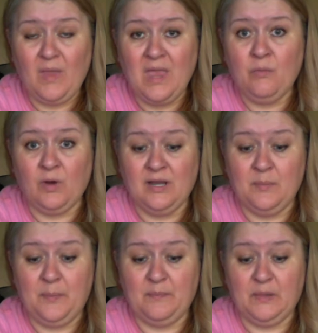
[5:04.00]
and we're
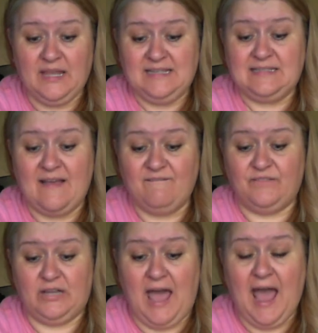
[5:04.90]
going to place it
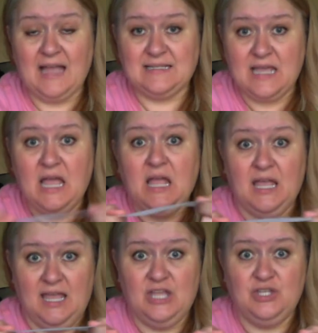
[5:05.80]
flat
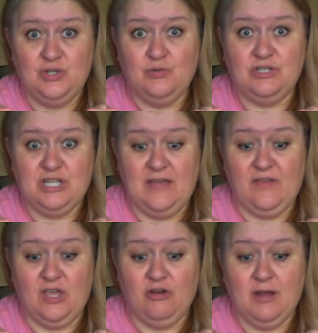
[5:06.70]
into the
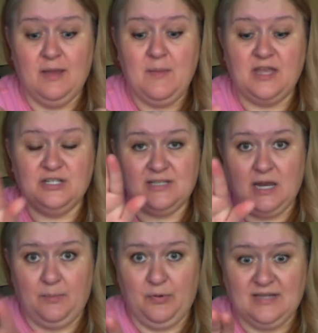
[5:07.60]
shaving cream and just
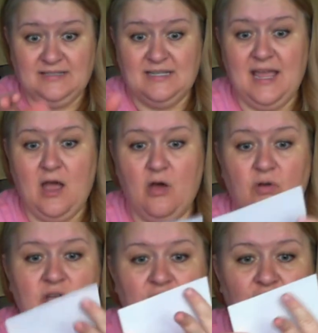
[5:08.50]
kind of press it
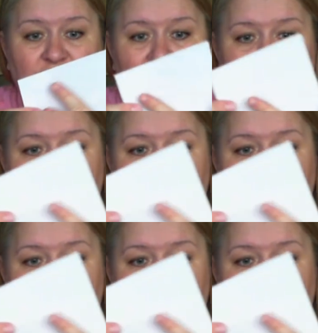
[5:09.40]
down so that